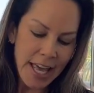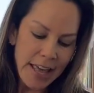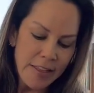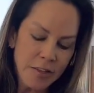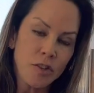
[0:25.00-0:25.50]

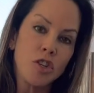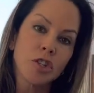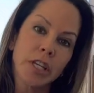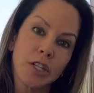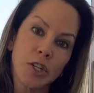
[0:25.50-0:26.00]
This is
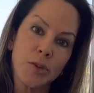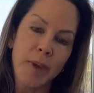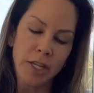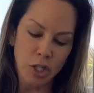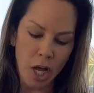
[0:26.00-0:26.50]
usually a
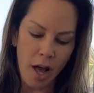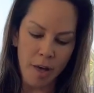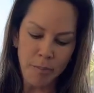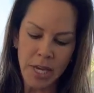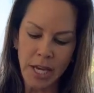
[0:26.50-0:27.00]
two-man
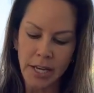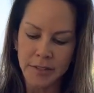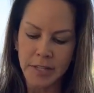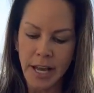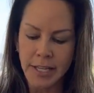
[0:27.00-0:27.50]
job
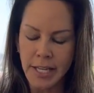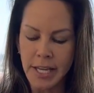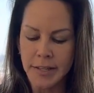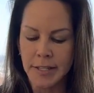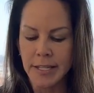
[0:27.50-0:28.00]
because the idea
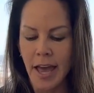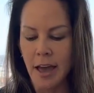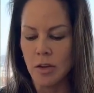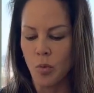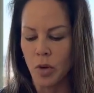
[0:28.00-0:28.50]
is
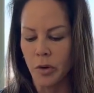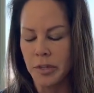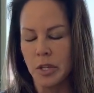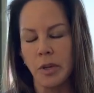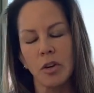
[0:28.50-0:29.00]
that we're going
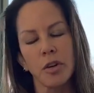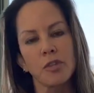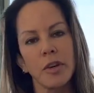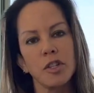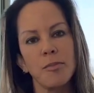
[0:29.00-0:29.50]
to increase
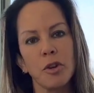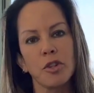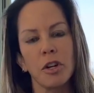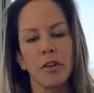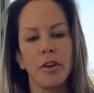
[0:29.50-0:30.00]
range of
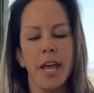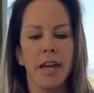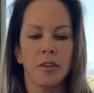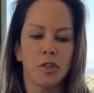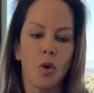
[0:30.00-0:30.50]
motion of her
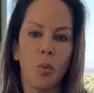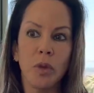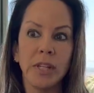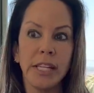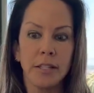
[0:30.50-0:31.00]
neck. So we
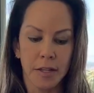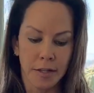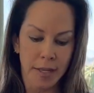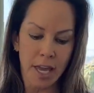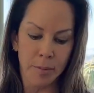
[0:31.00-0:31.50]
need to
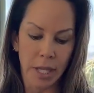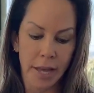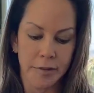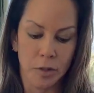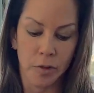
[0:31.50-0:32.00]

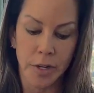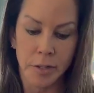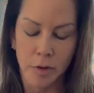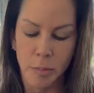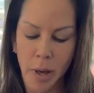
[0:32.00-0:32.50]
stabilize the rest
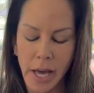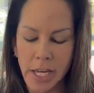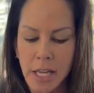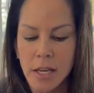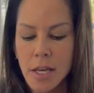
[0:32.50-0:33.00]
of her
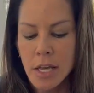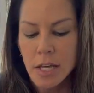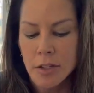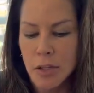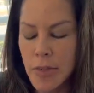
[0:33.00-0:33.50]
body
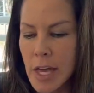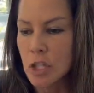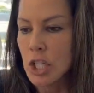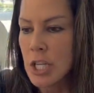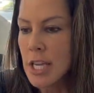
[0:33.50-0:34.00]
so that
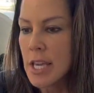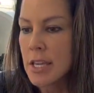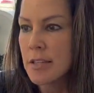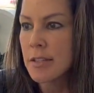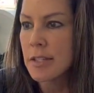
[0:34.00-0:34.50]
she
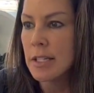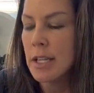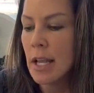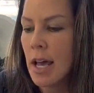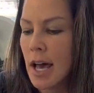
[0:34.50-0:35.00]
is
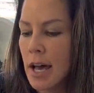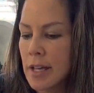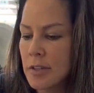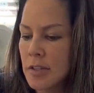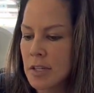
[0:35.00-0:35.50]

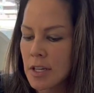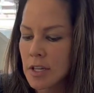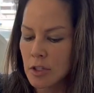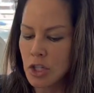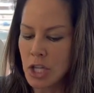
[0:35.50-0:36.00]
not
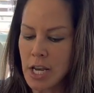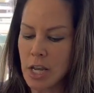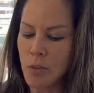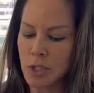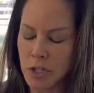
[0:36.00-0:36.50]

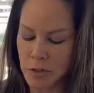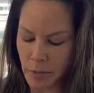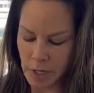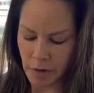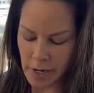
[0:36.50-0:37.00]
cheating when she's
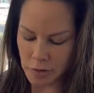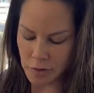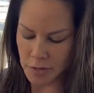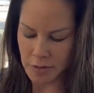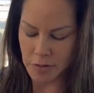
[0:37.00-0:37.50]
doing her
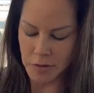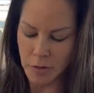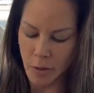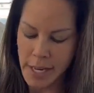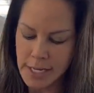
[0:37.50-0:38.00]
exercises.
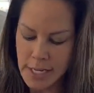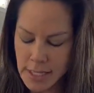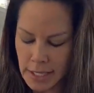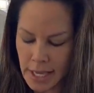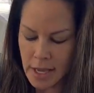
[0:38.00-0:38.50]
So
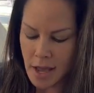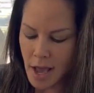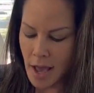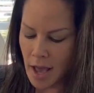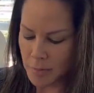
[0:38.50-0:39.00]
ideally,
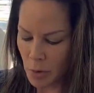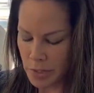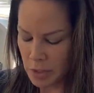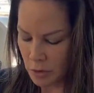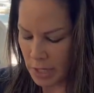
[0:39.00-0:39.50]
I'm going
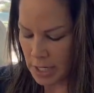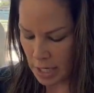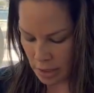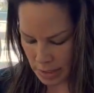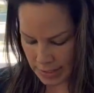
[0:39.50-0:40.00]
to try to get
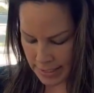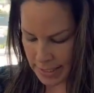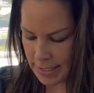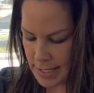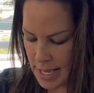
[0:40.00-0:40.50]
her to
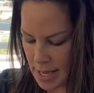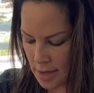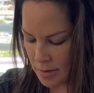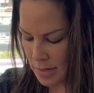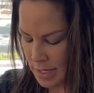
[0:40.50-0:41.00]
sit
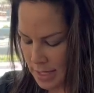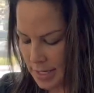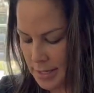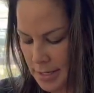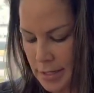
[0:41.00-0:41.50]
down.
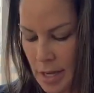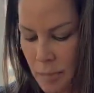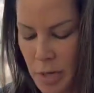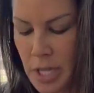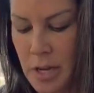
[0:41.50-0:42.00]
Sit down,
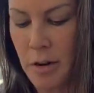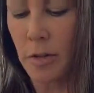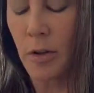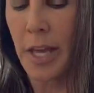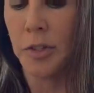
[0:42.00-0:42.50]
pretty girl.
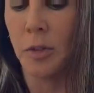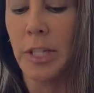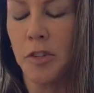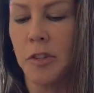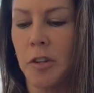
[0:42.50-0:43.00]
Okay, so
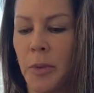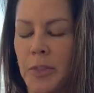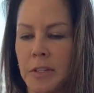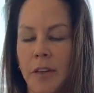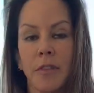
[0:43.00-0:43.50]
let's just start with
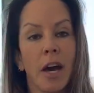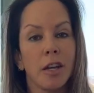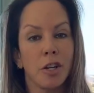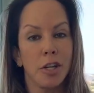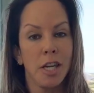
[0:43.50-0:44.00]
this. I've got a
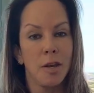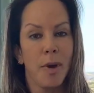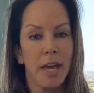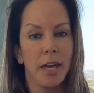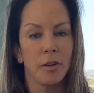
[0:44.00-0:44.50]
cookie in my
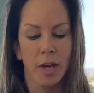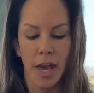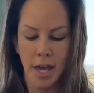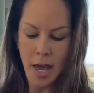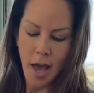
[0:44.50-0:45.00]
hand,
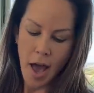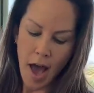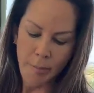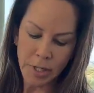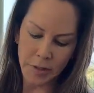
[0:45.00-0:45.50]
okay?
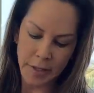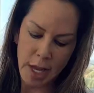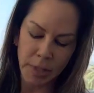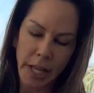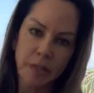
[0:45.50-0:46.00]
I'm gonna
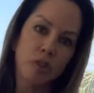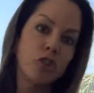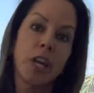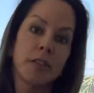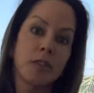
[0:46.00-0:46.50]
stabilize her
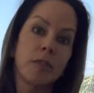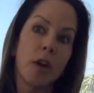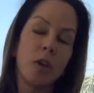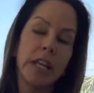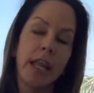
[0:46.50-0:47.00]
chest so
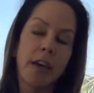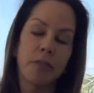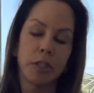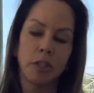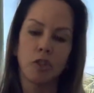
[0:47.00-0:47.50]
that in
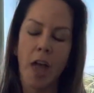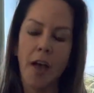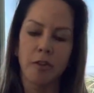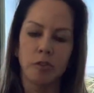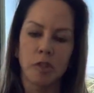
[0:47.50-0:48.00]
effort to just
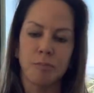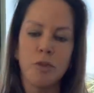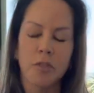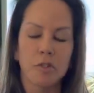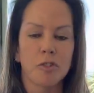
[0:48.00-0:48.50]
have her just
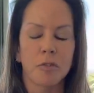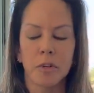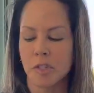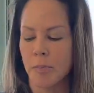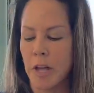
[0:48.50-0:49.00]
move her
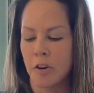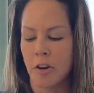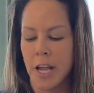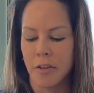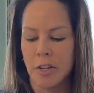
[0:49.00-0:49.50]
cervical spine or her
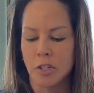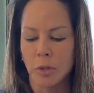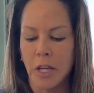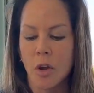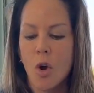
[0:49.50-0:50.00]
neck region only.